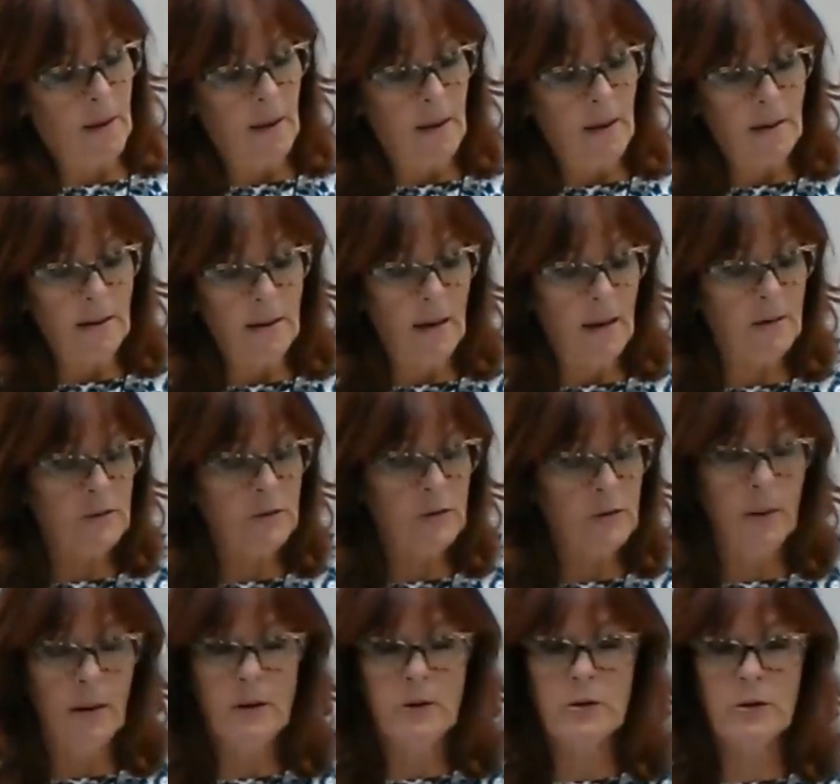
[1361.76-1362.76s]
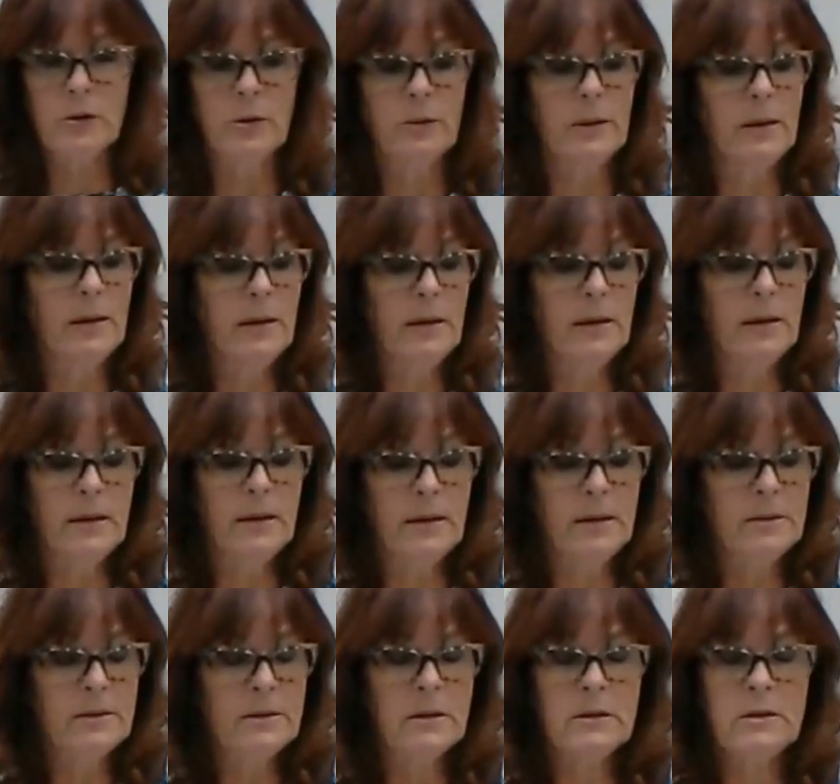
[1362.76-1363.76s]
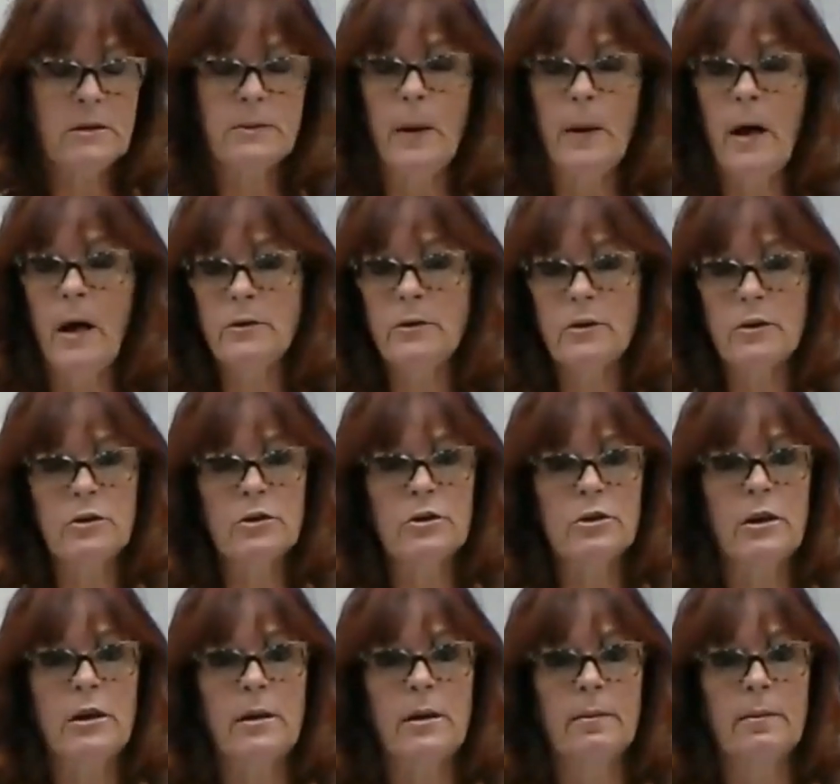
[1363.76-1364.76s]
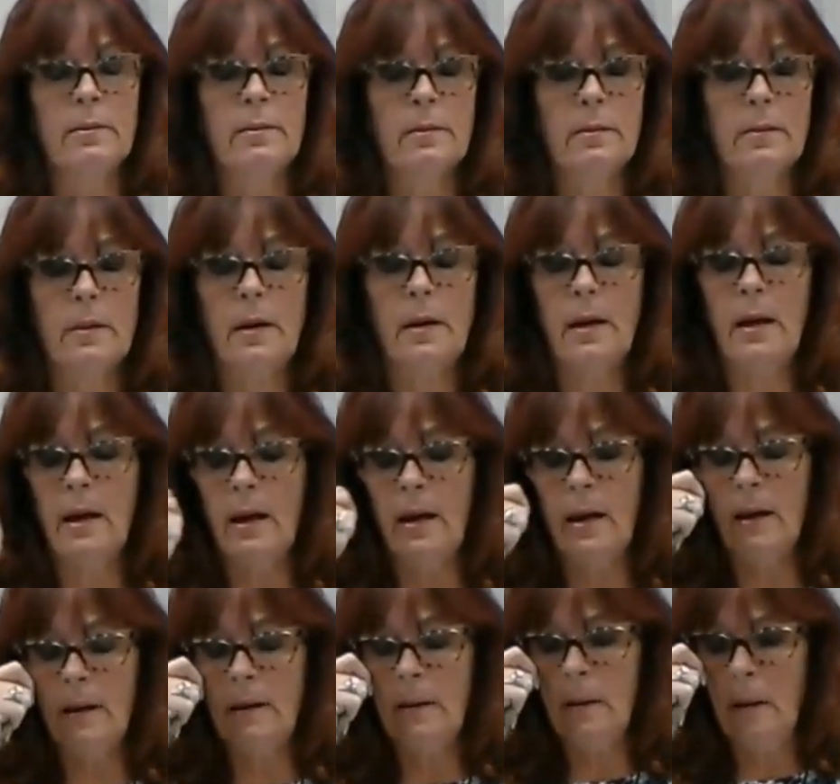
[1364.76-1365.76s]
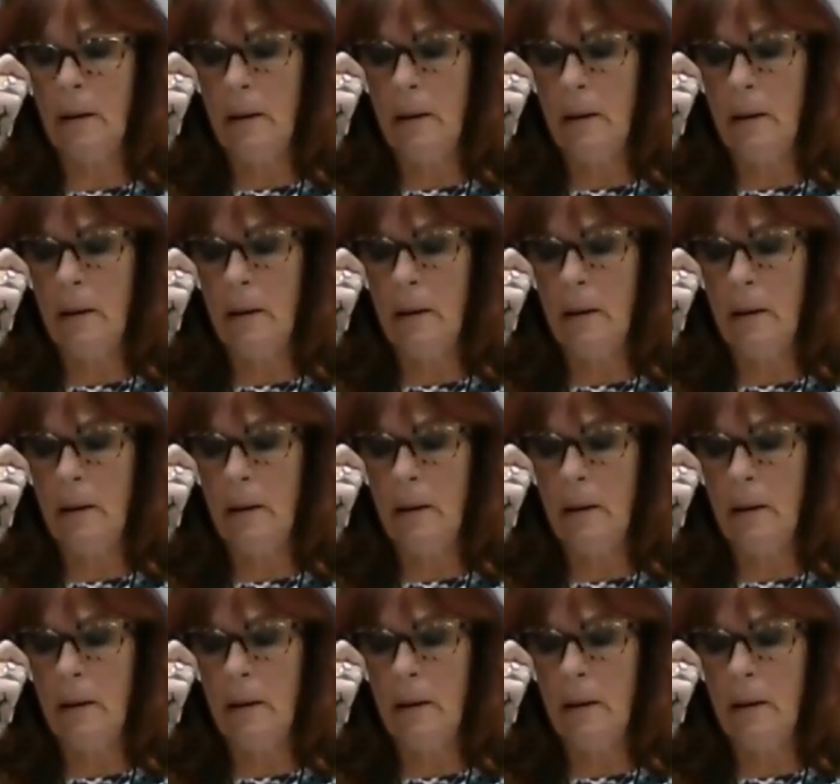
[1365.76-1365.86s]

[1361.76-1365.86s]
yeah, so my journey is sponsorship and